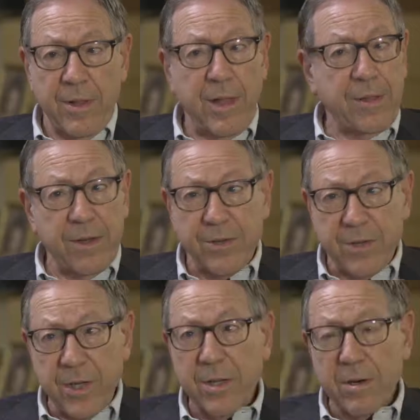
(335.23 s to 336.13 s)
that the
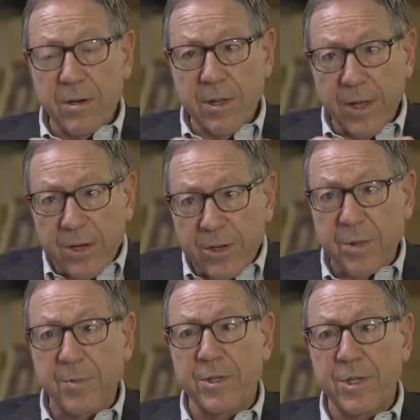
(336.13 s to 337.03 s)
senior
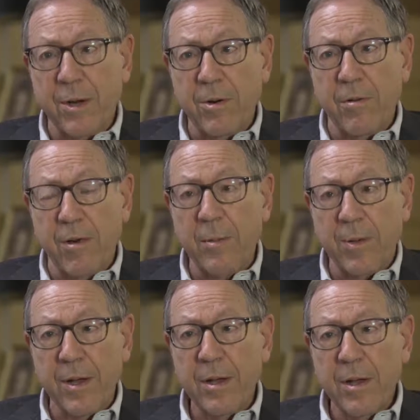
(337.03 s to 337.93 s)
leadership in Saudi
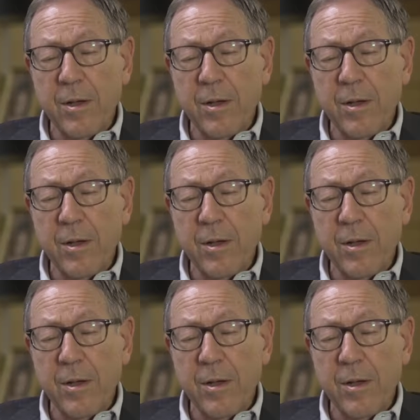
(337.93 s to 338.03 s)
Arabia